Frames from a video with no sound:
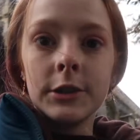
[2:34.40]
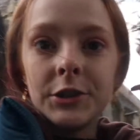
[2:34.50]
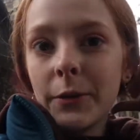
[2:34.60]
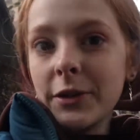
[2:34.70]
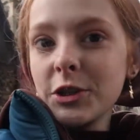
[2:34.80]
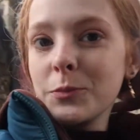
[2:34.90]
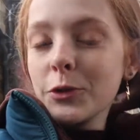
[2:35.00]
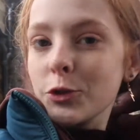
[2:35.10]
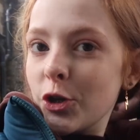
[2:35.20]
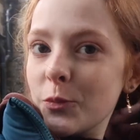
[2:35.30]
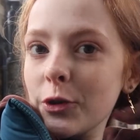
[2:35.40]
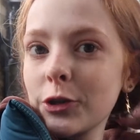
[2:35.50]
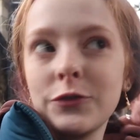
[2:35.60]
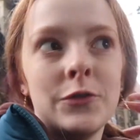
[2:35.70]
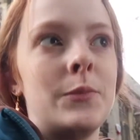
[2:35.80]
So I just bought two
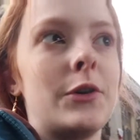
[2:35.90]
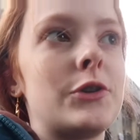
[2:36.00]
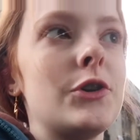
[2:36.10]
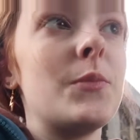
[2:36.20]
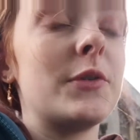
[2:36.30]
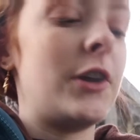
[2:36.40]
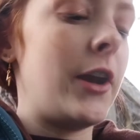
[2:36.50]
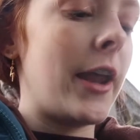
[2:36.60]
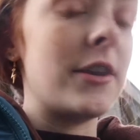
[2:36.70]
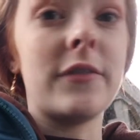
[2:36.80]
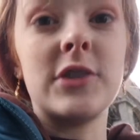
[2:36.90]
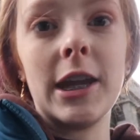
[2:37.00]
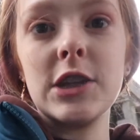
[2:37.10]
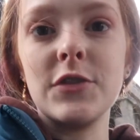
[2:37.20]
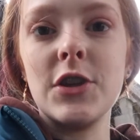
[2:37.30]
books from the bookshop because I only had enough
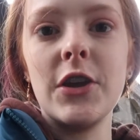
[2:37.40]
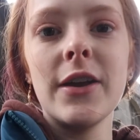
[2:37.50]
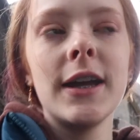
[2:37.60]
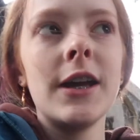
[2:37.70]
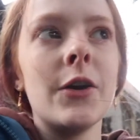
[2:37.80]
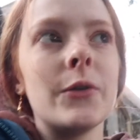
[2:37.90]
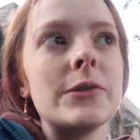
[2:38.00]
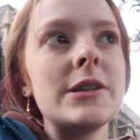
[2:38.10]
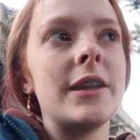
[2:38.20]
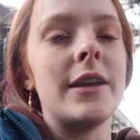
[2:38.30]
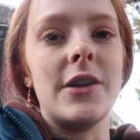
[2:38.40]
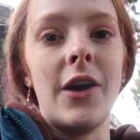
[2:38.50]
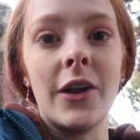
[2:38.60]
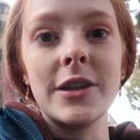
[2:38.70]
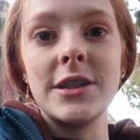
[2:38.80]
change for two. Honestly, that's the
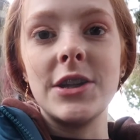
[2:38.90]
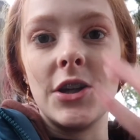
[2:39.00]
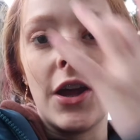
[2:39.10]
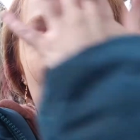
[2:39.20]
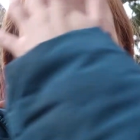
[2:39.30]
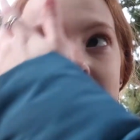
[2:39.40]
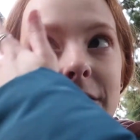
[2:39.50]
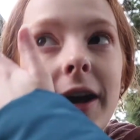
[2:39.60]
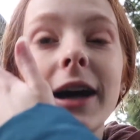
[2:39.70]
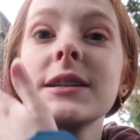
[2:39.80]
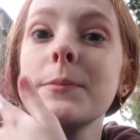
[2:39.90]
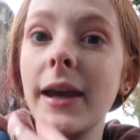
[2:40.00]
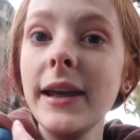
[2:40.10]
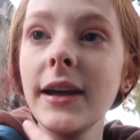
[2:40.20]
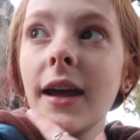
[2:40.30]
hardest decision I've ever had to
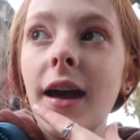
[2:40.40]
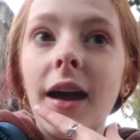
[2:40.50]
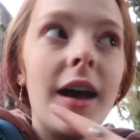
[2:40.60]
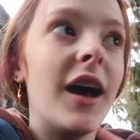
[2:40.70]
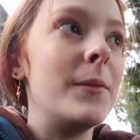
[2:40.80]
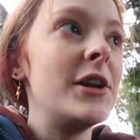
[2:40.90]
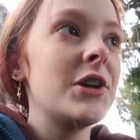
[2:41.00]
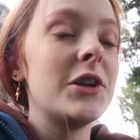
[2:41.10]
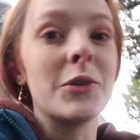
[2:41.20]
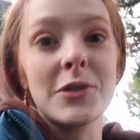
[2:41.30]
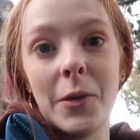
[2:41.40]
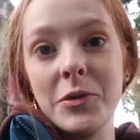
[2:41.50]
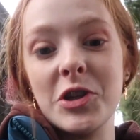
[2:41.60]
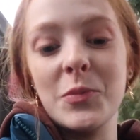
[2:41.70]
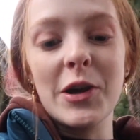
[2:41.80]
make. I actually could not decide
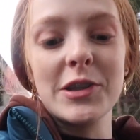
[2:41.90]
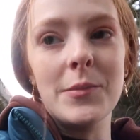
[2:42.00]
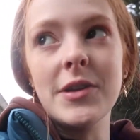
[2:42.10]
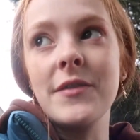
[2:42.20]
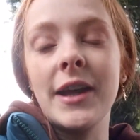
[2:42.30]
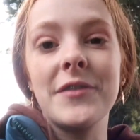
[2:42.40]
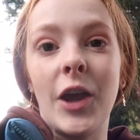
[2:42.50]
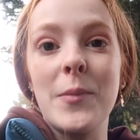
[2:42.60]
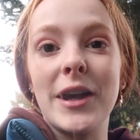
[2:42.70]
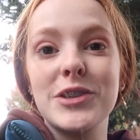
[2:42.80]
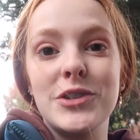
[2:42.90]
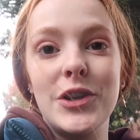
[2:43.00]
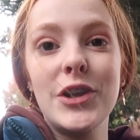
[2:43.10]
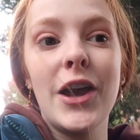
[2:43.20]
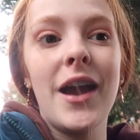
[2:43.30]
which two books. I'm definitely going to have to go back
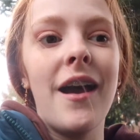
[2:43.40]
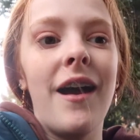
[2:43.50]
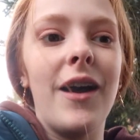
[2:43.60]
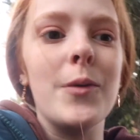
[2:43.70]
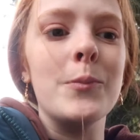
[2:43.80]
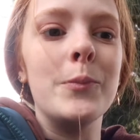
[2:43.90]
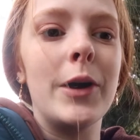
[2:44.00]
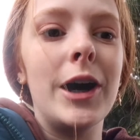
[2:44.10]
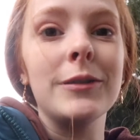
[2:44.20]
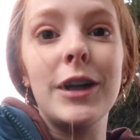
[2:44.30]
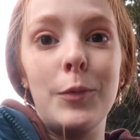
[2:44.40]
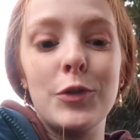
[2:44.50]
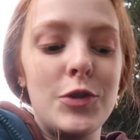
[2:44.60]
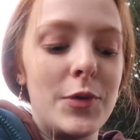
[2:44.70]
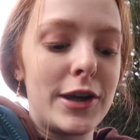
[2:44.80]
soon, but I
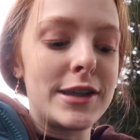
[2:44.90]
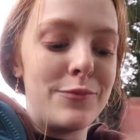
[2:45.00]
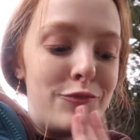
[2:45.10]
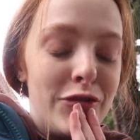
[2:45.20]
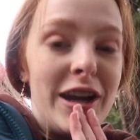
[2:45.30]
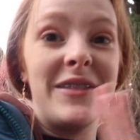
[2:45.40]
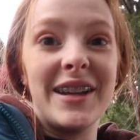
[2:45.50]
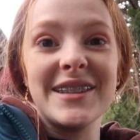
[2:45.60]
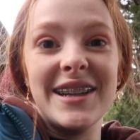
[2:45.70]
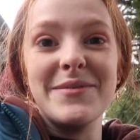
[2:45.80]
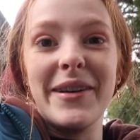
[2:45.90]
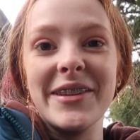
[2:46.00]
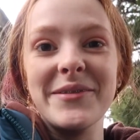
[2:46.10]
bought two books. I'm really excited about